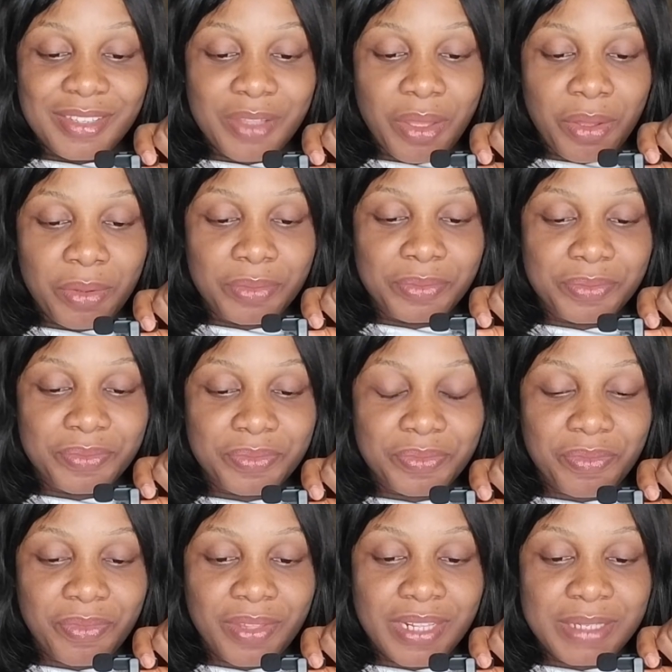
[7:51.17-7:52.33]
So,
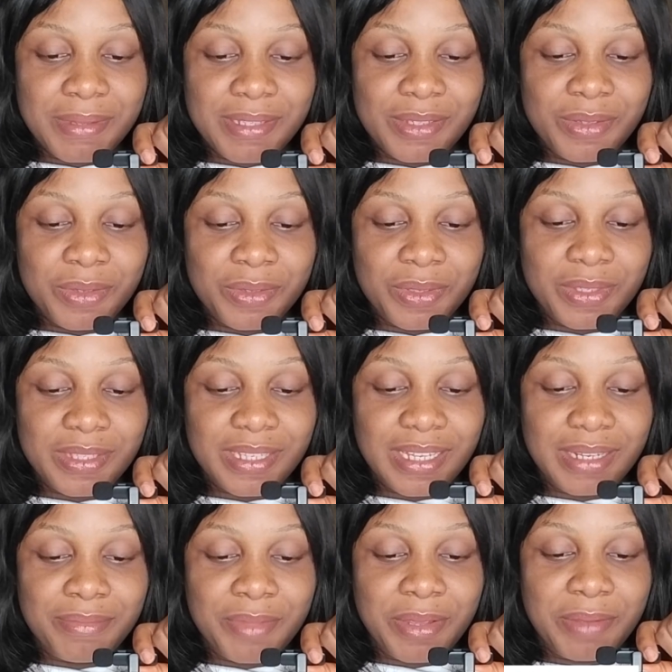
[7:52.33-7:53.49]
this person also
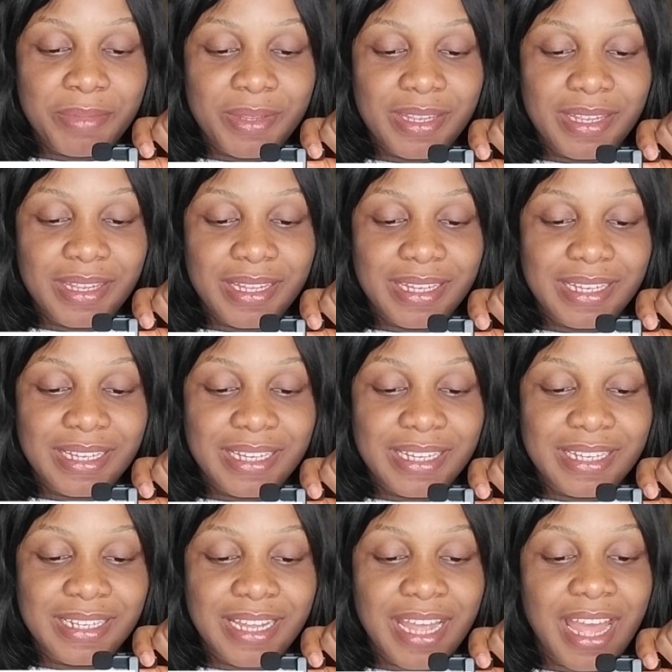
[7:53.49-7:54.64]
said, maybe
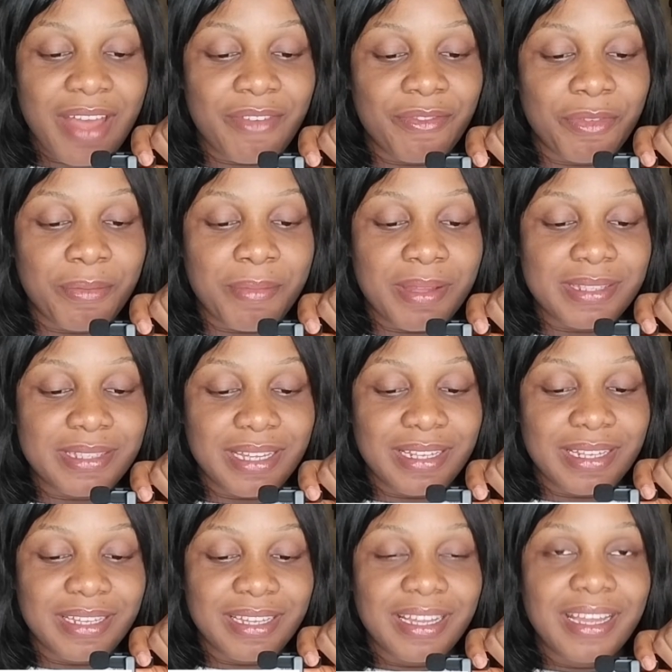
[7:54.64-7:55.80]
they have
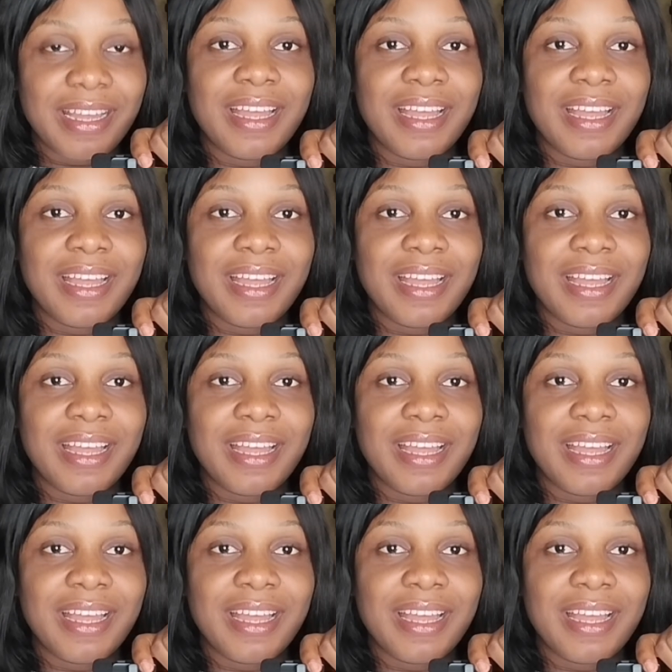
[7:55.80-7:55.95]
formatted.